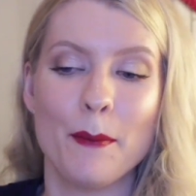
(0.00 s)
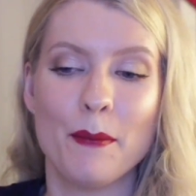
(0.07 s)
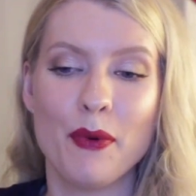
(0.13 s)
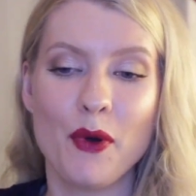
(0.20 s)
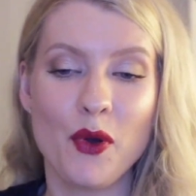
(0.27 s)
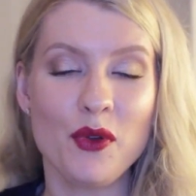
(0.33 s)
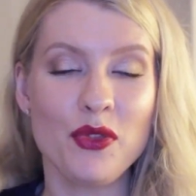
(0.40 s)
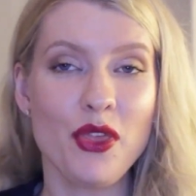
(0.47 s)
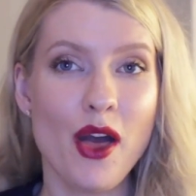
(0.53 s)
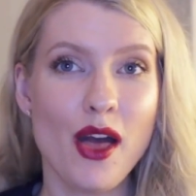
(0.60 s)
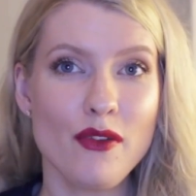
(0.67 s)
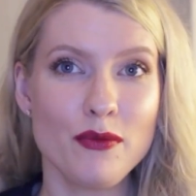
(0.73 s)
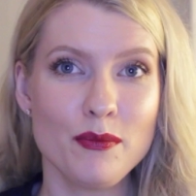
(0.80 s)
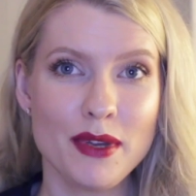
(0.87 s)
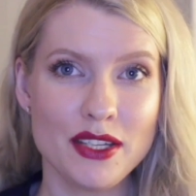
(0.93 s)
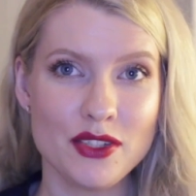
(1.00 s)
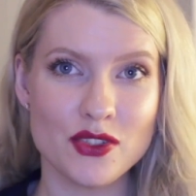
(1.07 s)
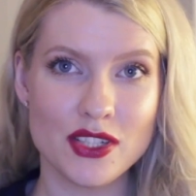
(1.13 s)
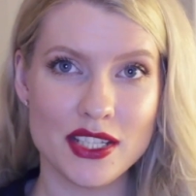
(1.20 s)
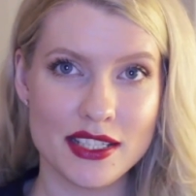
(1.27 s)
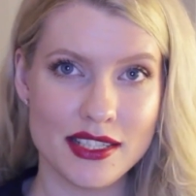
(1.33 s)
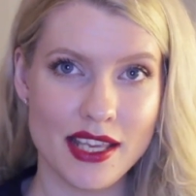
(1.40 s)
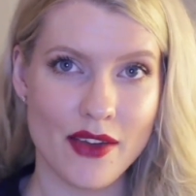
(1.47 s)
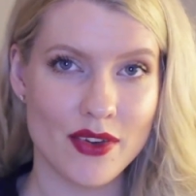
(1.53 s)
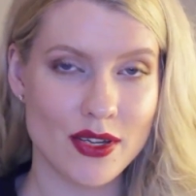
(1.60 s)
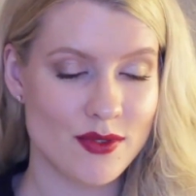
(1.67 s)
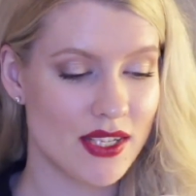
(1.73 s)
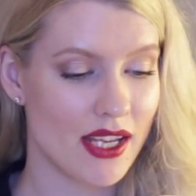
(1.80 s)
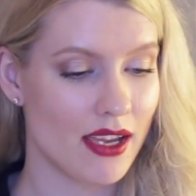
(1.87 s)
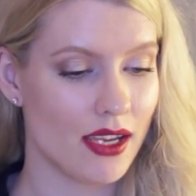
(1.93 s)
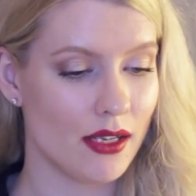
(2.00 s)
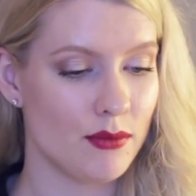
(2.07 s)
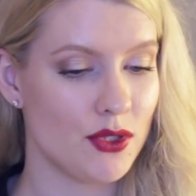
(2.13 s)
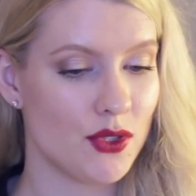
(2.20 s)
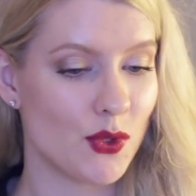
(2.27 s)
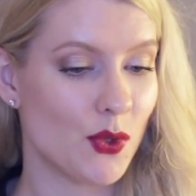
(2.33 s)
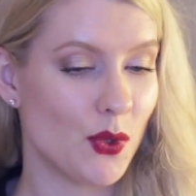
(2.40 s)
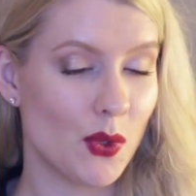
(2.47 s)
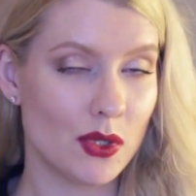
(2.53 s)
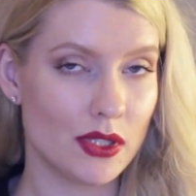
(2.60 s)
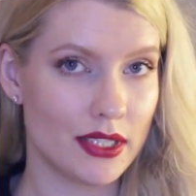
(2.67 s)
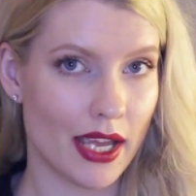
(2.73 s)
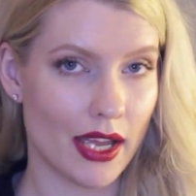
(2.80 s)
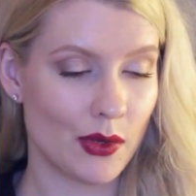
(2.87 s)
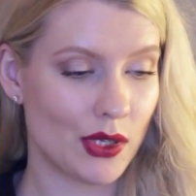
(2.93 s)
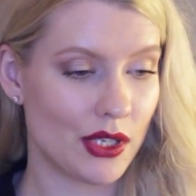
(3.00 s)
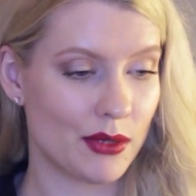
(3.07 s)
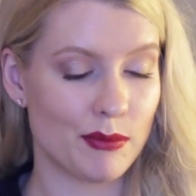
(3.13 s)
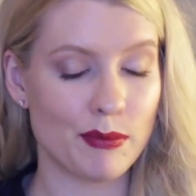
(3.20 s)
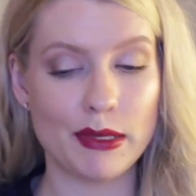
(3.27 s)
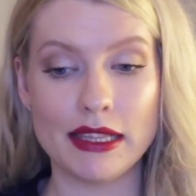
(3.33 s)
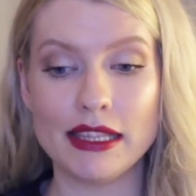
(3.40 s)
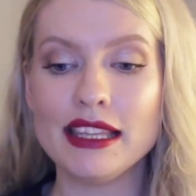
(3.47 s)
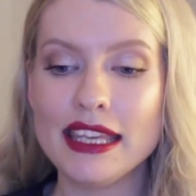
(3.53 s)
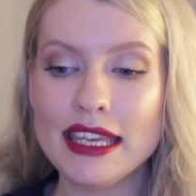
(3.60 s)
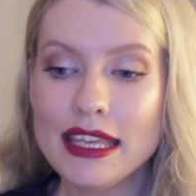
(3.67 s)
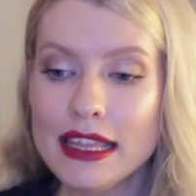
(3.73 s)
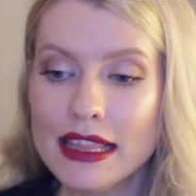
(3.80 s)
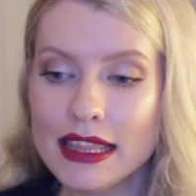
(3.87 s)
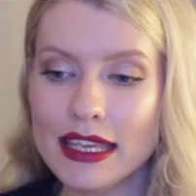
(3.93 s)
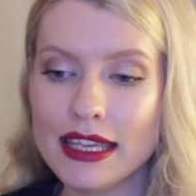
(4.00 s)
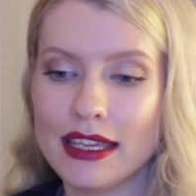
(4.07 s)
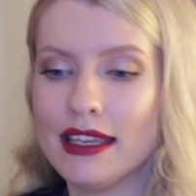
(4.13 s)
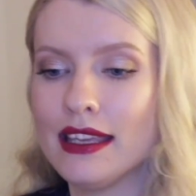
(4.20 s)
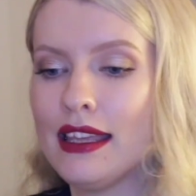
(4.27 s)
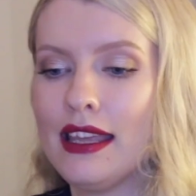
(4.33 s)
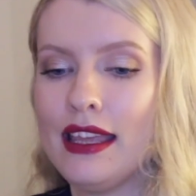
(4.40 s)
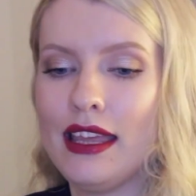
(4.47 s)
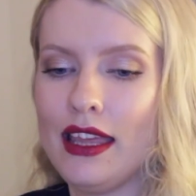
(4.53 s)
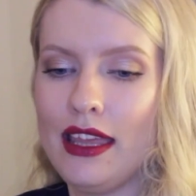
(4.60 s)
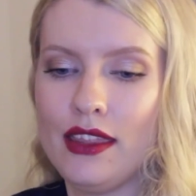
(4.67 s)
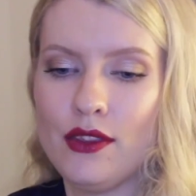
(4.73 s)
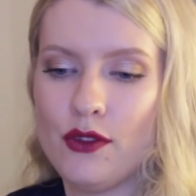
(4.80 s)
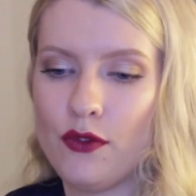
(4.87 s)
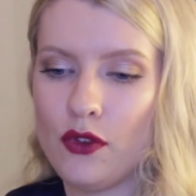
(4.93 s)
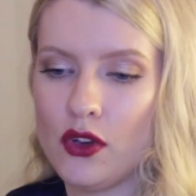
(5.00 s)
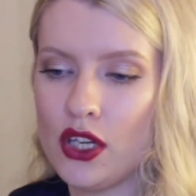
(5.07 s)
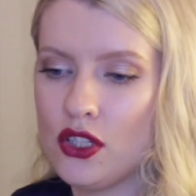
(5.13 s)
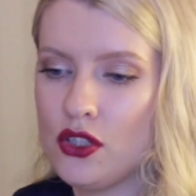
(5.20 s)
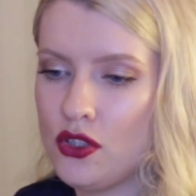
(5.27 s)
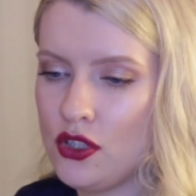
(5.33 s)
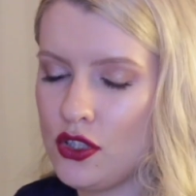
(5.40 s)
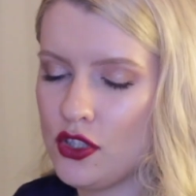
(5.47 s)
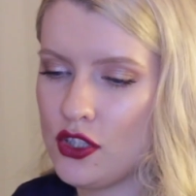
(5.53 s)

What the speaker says: Both of my treats have a time to cool down completely in the fridge,